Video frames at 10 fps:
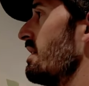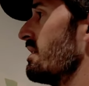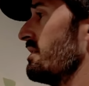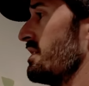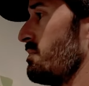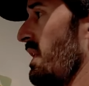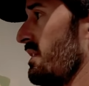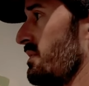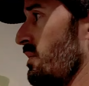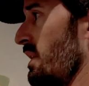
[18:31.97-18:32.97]
Get this
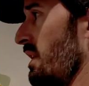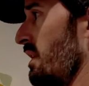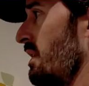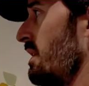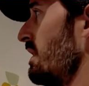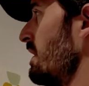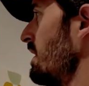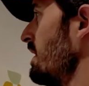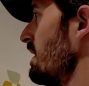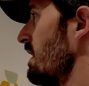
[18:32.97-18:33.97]
back to where
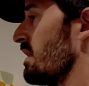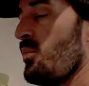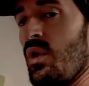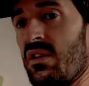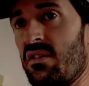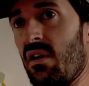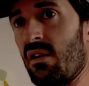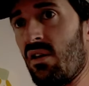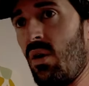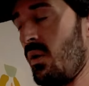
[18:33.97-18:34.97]
I can put a
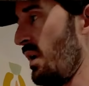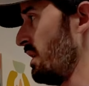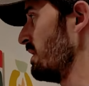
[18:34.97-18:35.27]
second coat on